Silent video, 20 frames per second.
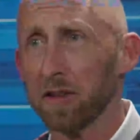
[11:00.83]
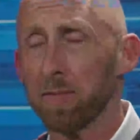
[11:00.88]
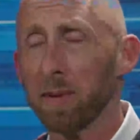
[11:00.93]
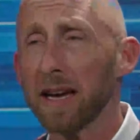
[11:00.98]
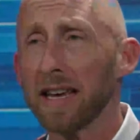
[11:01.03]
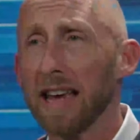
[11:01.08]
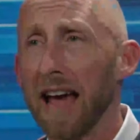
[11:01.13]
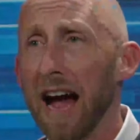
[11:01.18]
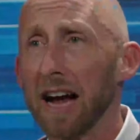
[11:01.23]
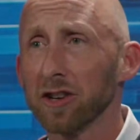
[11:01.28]

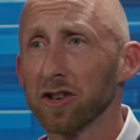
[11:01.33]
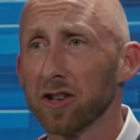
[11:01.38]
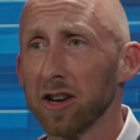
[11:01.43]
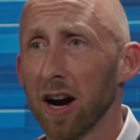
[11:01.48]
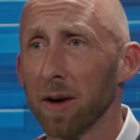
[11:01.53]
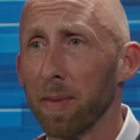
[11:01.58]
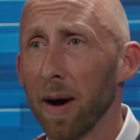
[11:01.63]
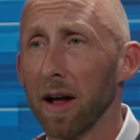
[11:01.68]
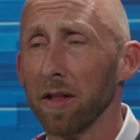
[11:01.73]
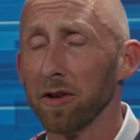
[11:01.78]
big cash
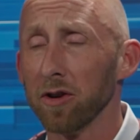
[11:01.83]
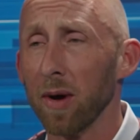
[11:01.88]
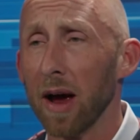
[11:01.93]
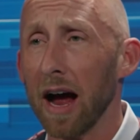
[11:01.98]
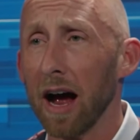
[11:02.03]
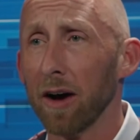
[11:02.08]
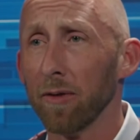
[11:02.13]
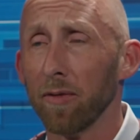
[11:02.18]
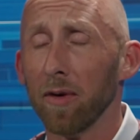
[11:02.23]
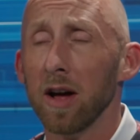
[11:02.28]
stockpile that you
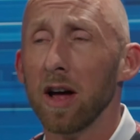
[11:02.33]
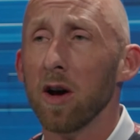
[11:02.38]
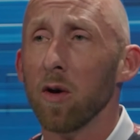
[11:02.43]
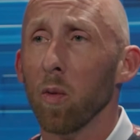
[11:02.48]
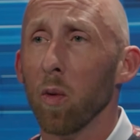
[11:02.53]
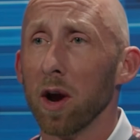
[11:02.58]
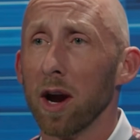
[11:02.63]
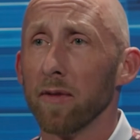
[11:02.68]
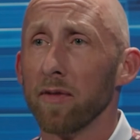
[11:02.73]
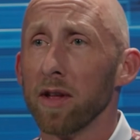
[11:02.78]
have,
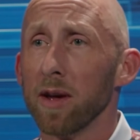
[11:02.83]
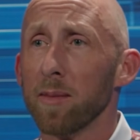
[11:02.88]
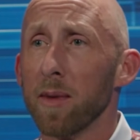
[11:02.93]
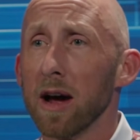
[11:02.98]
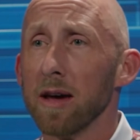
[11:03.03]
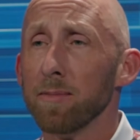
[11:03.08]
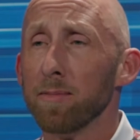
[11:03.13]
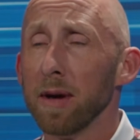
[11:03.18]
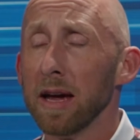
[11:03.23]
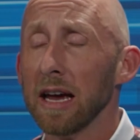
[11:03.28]
whatever that
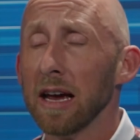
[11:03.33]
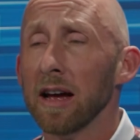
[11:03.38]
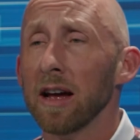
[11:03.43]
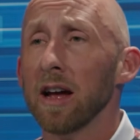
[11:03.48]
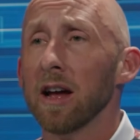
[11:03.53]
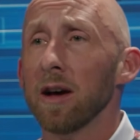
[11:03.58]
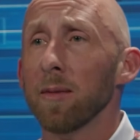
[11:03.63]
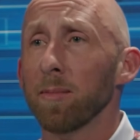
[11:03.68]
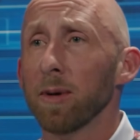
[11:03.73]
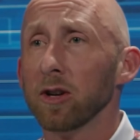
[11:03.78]
might be.
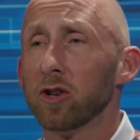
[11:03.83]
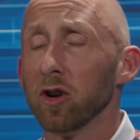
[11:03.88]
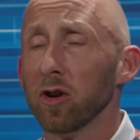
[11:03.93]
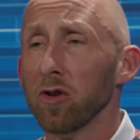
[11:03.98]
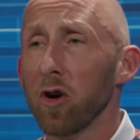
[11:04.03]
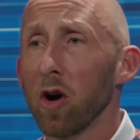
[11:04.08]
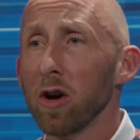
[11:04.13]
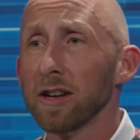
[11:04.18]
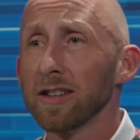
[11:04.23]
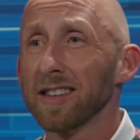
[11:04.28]
But you'll
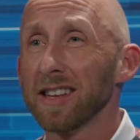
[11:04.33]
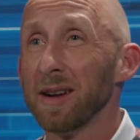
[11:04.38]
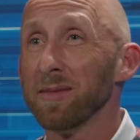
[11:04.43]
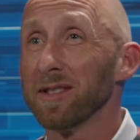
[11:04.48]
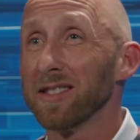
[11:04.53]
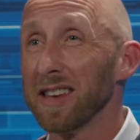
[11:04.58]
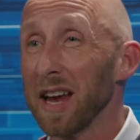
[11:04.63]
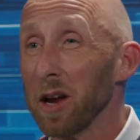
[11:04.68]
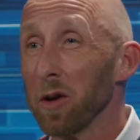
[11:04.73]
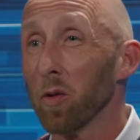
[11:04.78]
notice that I'm
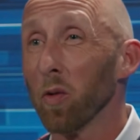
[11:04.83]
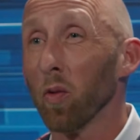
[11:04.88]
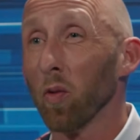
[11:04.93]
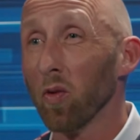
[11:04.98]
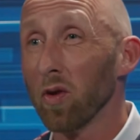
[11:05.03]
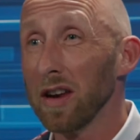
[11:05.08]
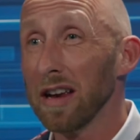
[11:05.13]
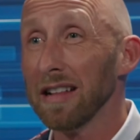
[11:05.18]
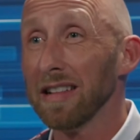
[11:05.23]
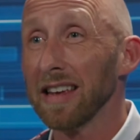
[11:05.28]
staying
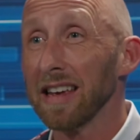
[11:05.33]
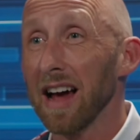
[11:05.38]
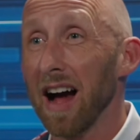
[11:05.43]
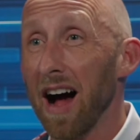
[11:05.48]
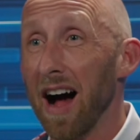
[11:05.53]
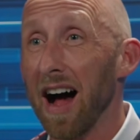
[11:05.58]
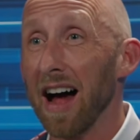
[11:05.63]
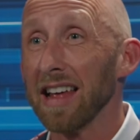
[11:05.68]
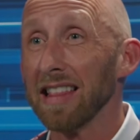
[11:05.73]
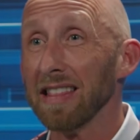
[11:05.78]
really high